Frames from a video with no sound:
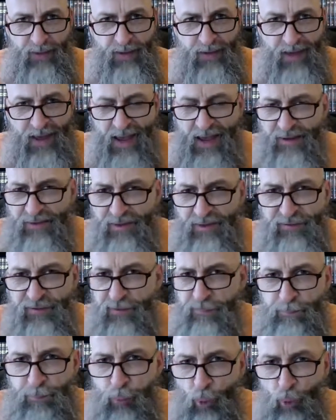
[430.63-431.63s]
And it's
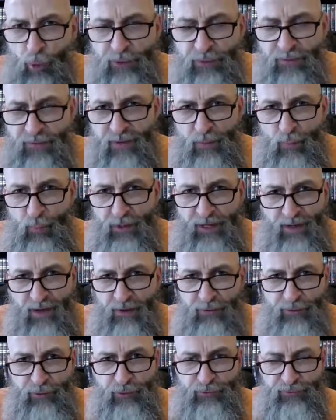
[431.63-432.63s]
important that we
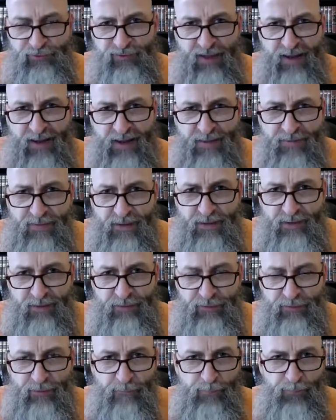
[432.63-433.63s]
understand
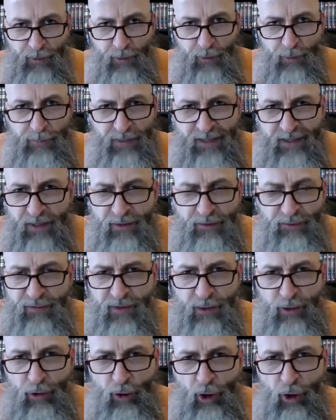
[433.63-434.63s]
this because
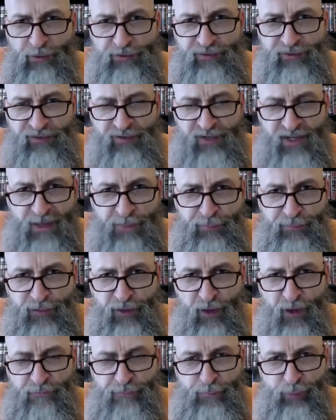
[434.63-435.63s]
there are steps
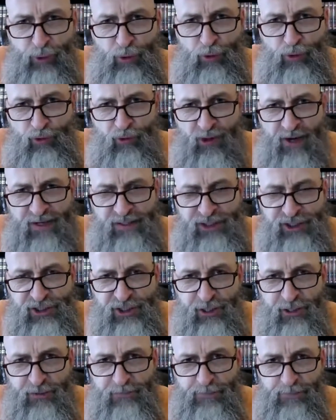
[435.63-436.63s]
of
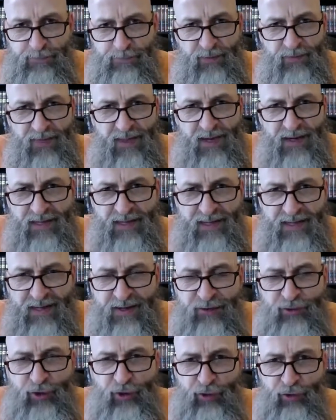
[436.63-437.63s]
progression that
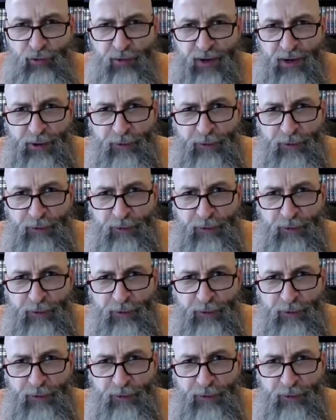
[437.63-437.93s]
lead to greater